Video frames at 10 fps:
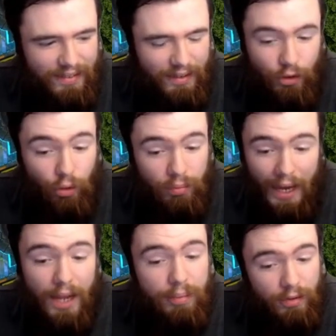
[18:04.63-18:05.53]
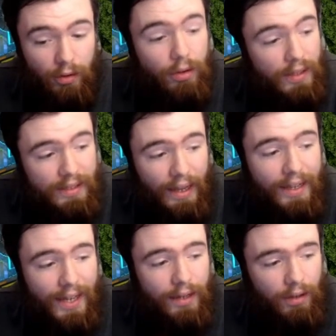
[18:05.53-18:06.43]
Okay, you absolutely
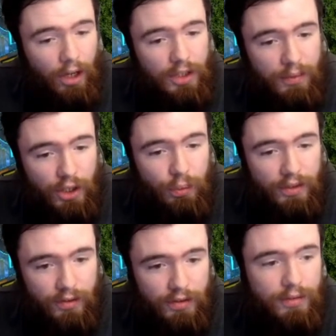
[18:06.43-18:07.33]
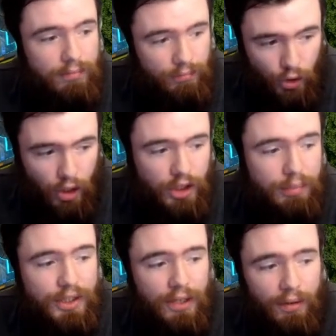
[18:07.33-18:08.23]
can add in Cosmic or Twisters. You're
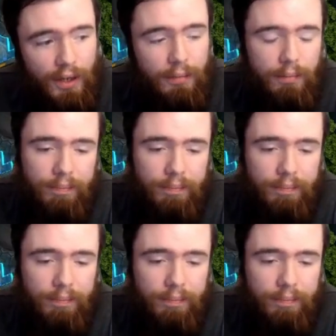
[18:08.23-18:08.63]
100% right.